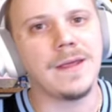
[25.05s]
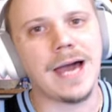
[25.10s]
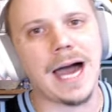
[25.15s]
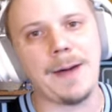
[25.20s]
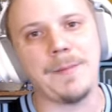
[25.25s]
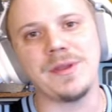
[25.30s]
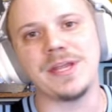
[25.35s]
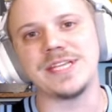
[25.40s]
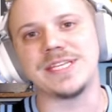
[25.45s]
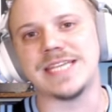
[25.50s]

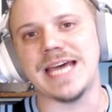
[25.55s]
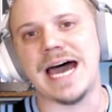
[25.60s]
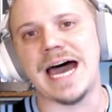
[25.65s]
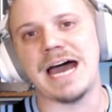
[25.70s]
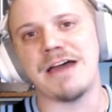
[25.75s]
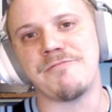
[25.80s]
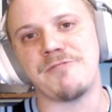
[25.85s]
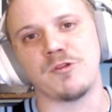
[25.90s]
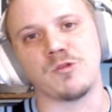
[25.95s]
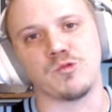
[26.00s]
I'm going to
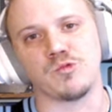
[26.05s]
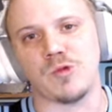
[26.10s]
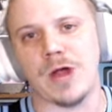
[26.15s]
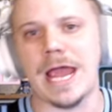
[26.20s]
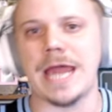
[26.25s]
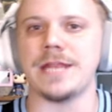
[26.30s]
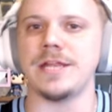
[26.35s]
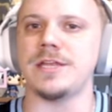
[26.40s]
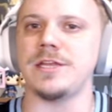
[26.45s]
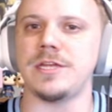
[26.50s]
dive
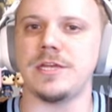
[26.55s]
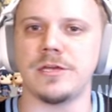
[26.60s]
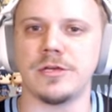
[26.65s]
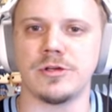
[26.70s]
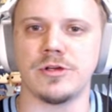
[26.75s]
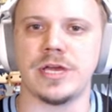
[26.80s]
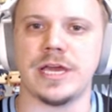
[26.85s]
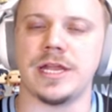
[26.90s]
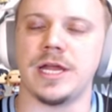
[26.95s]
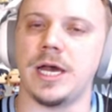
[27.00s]
right in
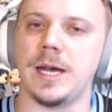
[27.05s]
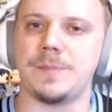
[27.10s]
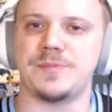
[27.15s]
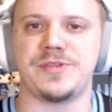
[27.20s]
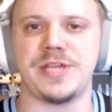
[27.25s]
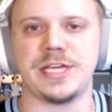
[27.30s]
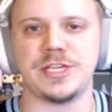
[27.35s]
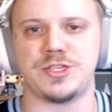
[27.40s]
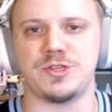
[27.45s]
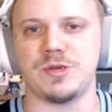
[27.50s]
here and
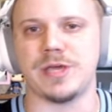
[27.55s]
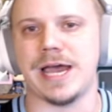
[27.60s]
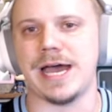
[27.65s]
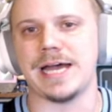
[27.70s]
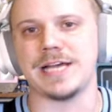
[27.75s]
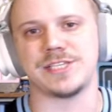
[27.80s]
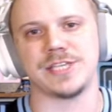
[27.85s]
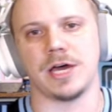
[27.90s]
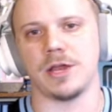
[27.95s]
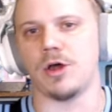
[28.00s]
update you
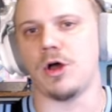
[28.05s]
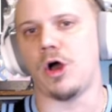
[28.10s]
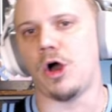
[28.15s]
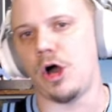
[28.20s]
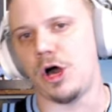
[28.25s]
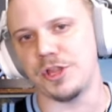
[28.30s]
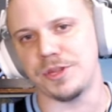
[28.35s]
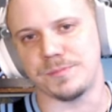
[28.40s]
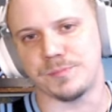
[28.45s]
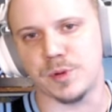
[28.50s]
guys on
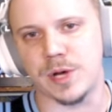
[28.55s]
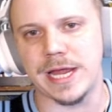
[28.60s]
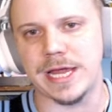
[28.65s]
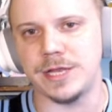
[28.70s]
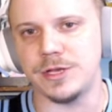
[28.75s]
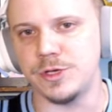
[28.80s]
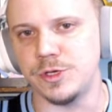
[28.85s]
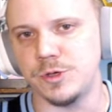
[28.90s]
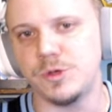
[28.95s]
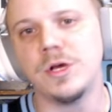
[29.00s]
all the
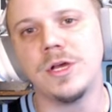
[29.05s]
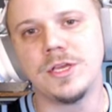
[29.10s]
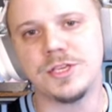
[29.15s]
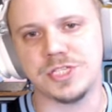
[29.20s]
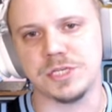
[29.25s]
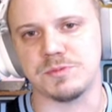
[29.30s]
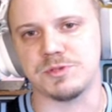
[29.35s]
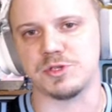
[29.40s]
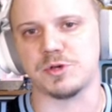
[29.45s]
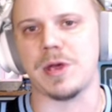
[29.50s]
brand new
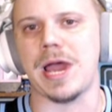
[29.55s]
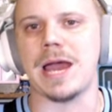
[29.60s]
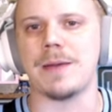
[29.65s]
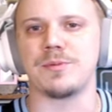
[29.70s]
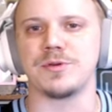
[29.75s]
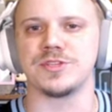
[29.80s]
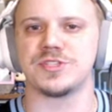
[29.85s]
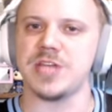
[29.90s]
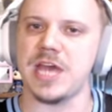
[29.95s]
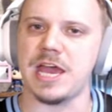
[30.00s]

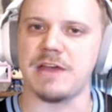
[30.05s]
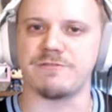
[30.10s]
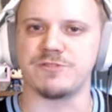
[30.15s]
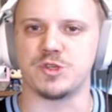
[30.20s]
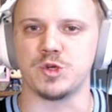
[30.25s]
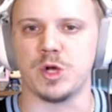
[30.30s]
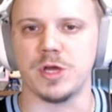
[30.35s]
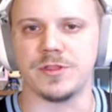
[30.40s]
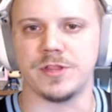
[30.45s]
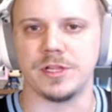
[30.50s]
subscribers that have
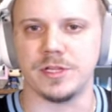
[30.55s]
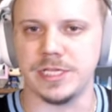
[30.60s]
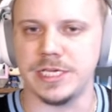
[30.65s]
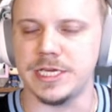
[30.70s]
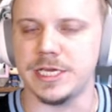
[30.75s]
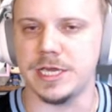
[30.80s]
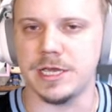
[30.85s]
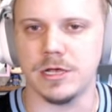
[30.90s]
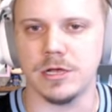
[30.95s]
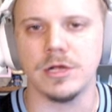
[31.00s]
joined the
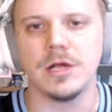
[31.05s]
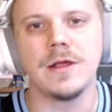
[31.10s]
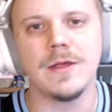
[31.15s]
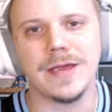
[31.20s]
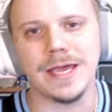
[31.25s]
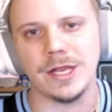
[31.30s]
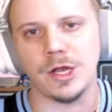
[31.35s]
league here.